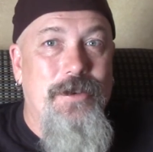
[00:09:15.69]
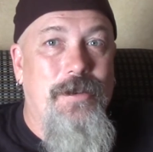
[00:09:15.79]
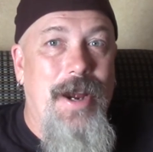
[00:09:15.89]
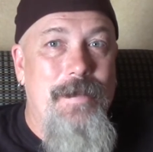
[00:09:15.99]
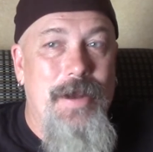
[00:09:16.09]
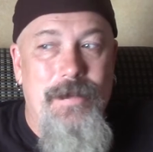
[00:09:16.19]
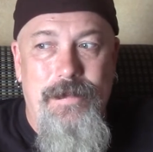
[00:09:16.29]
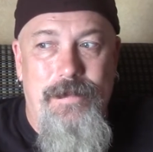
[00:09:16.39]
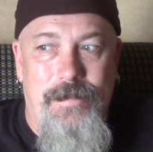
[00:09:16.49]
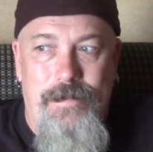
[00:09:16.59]
crime that
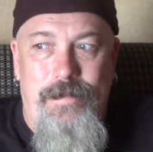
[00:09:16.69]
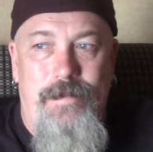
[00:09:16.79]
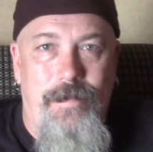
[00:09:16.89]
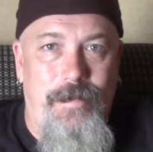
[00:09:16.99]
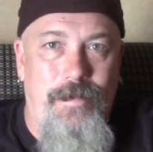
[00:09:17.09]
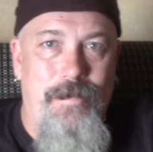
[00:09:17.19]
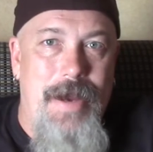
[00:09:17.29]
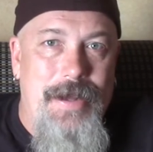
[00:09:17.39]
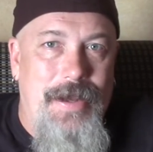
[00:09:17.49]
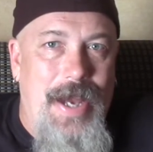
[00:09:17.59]

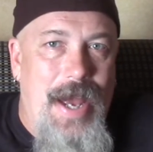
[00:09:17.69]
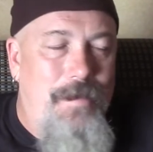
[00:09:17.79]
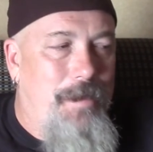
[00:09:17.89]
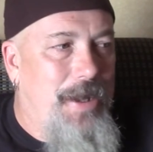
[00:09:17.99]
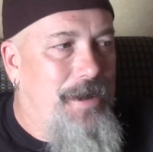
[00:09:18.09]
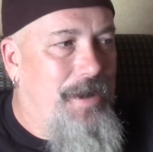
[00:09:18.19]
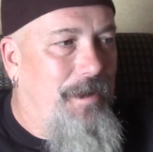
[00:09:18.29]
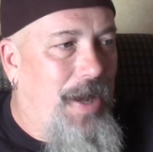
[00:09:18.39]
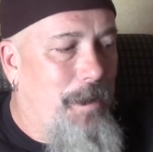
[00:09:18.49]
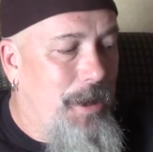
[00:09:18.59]
made the
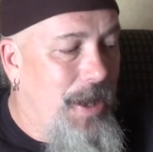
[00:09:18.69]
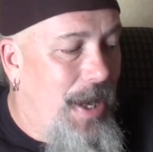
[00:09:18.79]
stuff happen,